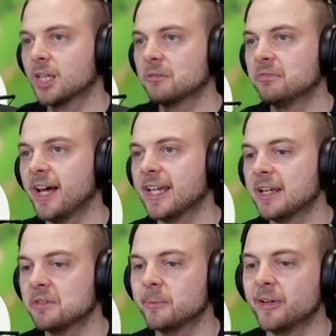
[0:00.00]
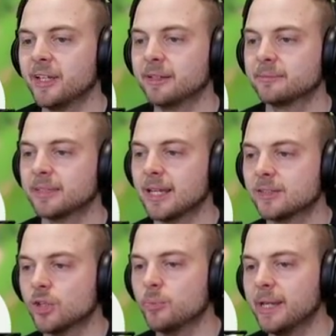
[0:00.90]
fighting everybody, getting
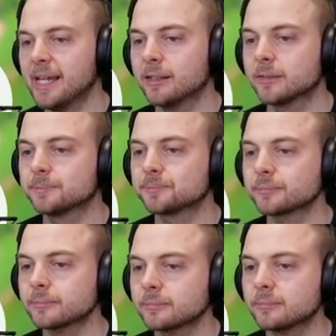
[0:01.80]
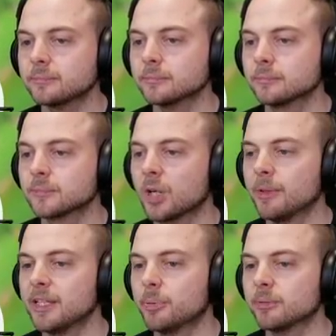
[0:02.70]
too big-headed. Come
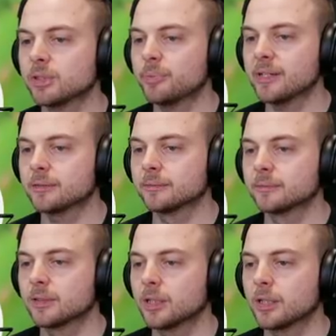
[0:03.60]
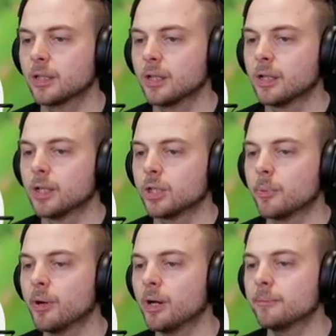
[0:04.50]
on, you promised a present. You
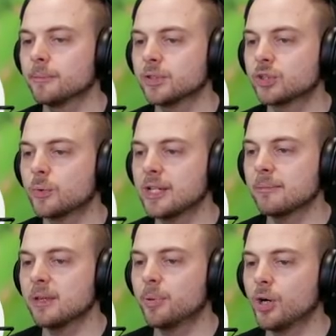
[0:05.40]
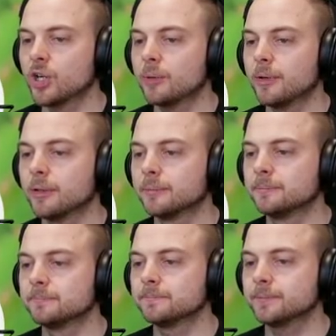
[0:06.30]
brought Squiddy and me Pokemon.
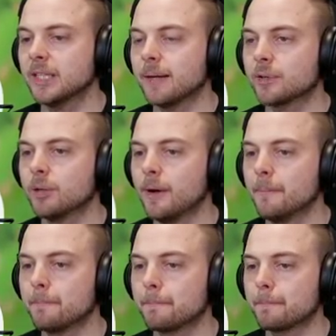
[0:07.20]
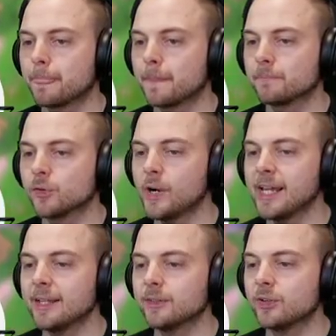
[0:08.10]
Yep, come on. Right
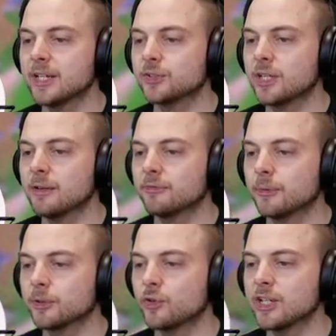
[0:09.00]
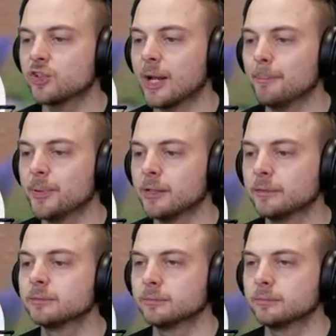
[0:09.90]
then, the greatest gift from the greatest champion.